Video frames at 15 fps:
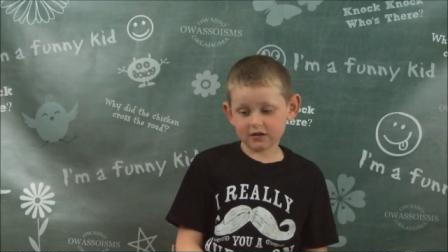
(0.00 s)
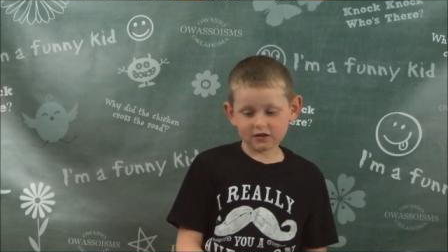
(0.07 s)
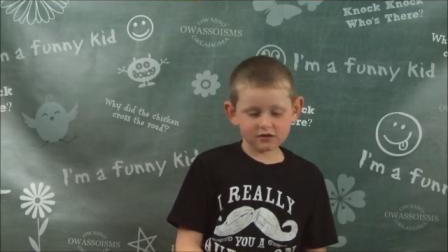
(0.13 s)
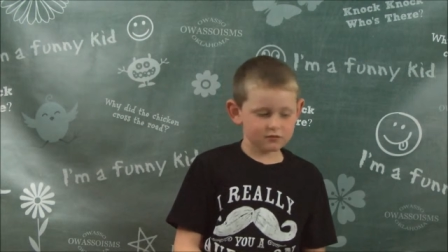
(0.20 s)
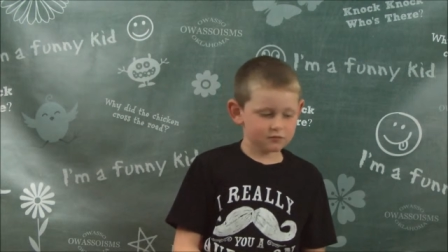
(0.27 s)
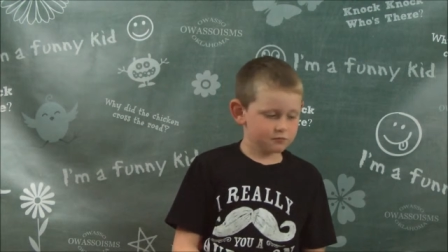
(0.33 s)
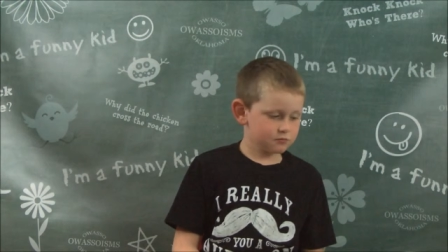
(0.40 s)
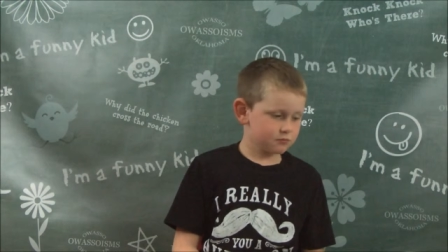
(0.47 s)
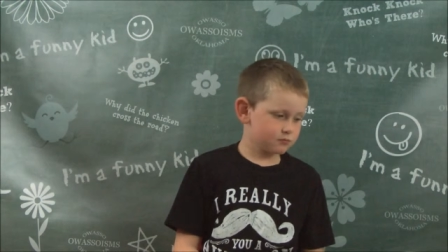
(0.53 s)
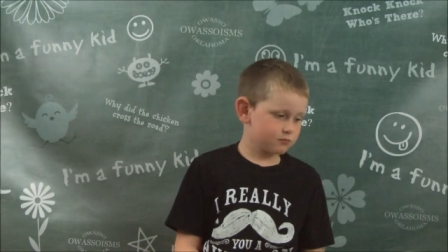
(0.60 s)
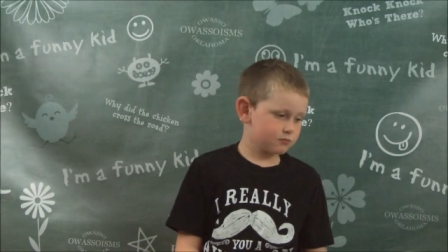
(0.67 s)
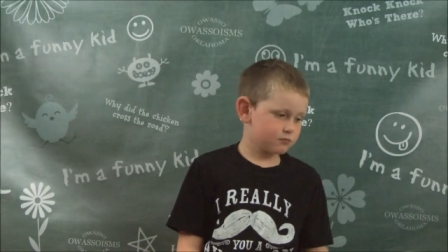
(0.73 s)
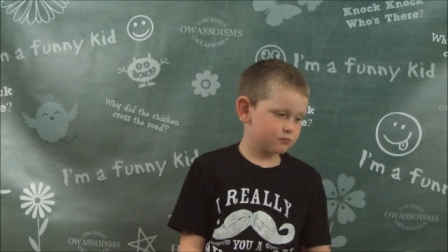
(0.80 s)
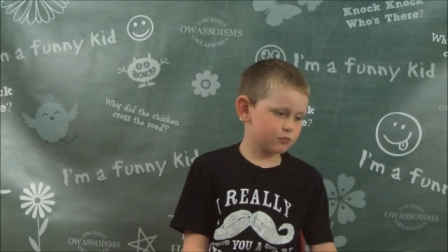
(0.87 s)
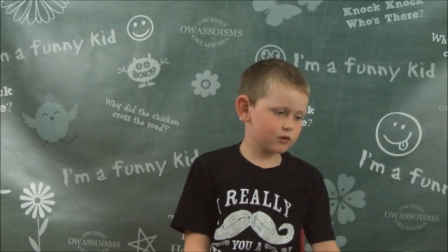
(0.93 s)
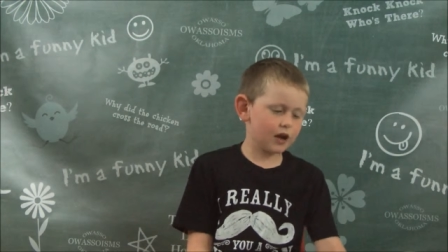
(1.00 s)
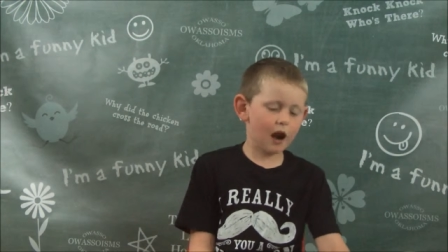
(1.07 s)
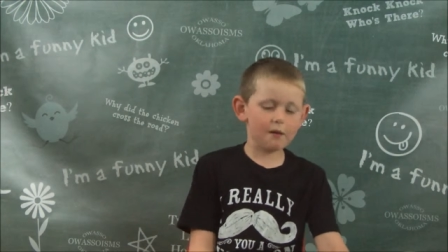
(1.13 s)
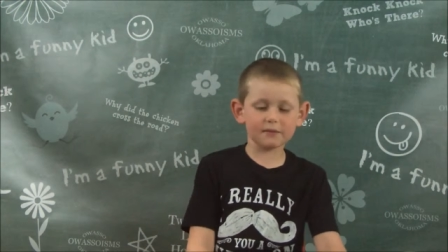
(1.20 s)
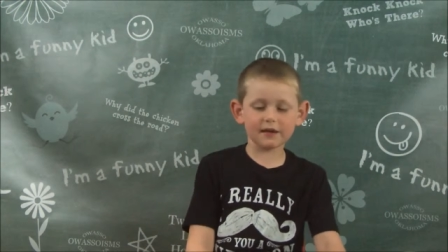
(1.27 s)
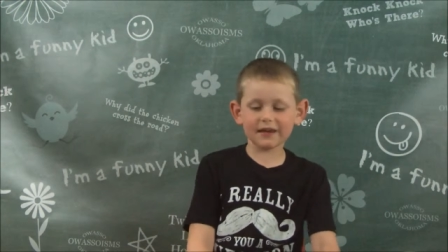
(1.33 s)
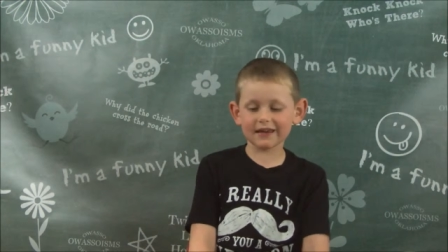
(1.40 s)
Uh-oh. What
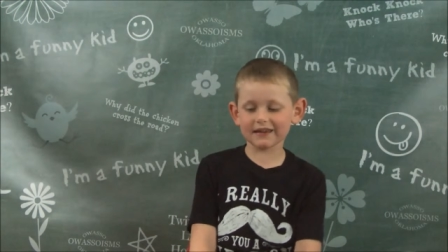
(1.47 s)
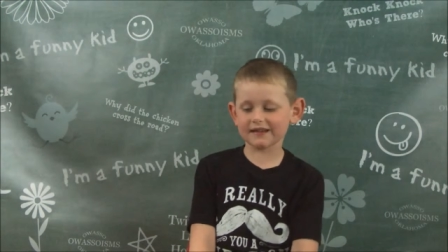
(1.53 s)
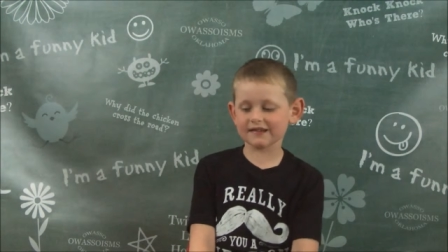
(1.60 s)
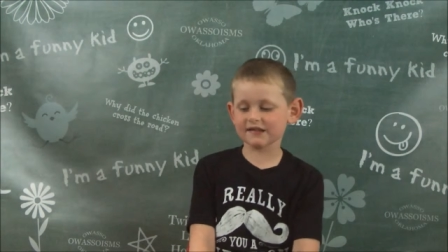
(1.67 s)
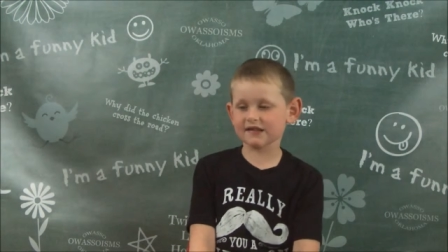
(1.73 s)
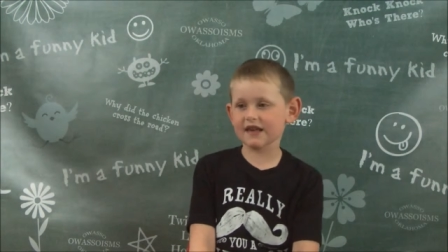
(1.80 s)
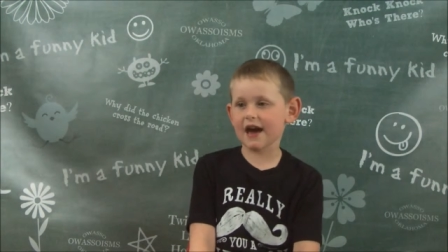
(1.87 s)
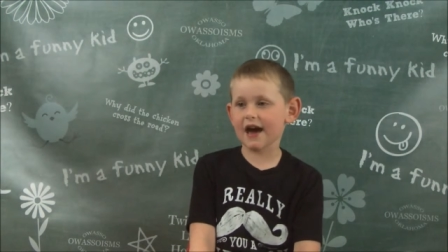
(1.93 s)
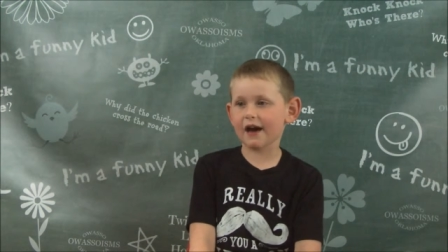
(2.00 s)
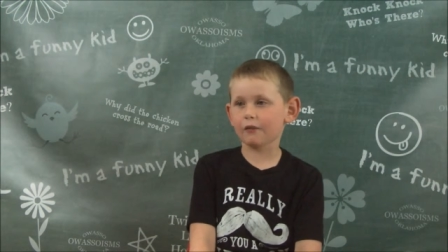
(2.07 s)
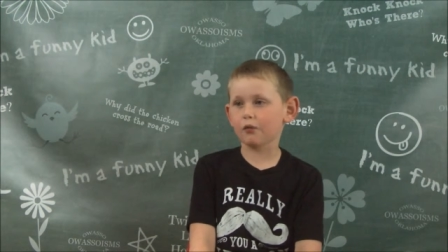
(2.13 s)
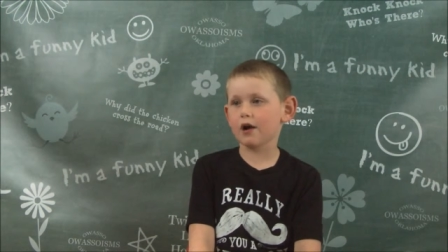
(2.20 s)
I mean is that,